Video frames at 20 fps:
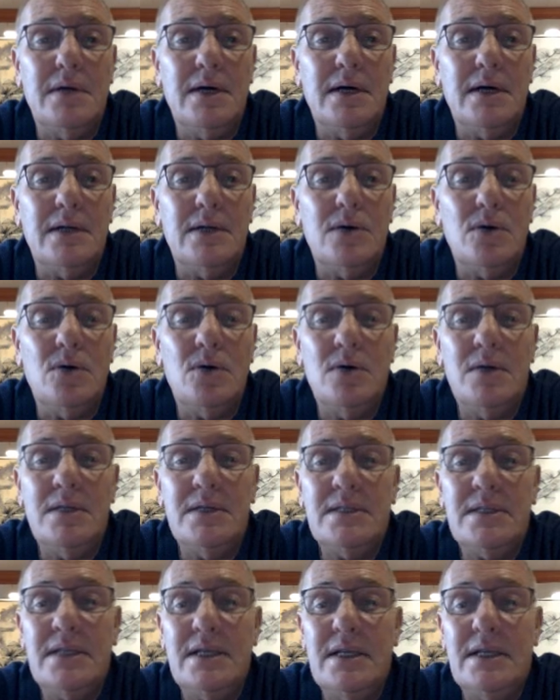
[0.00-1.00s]
And all
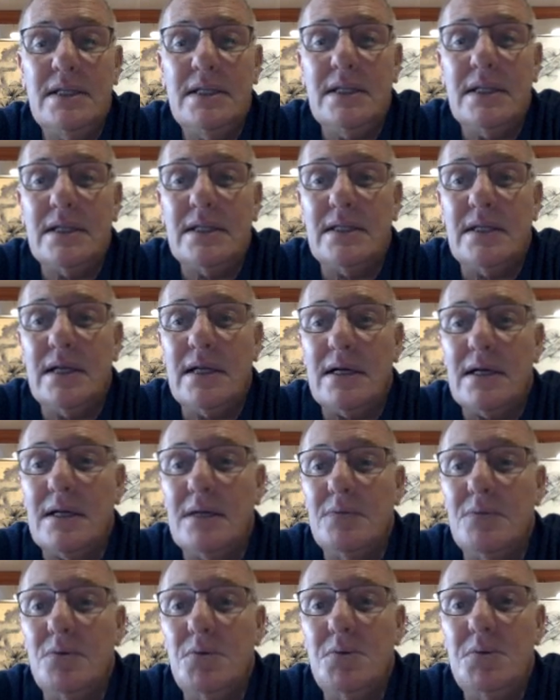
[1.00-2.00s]
the skin that are
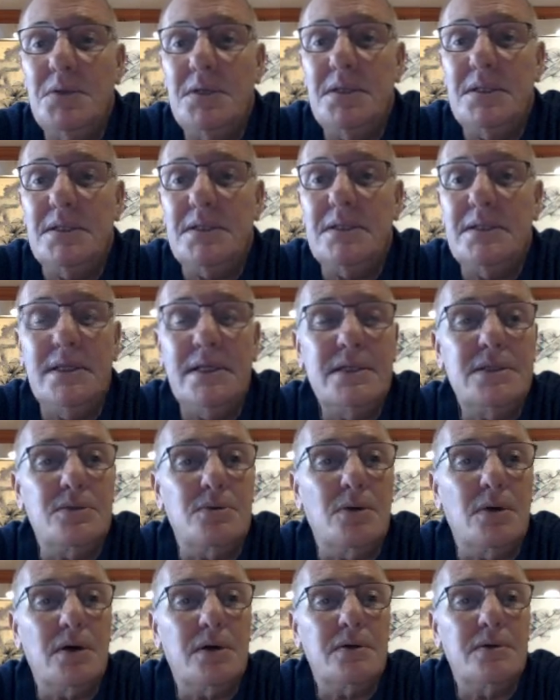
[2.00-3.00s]
removing is
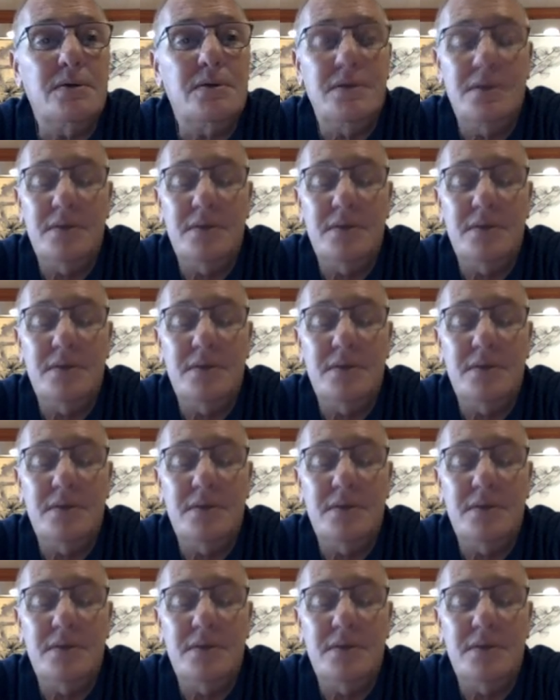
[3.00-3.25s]
this one,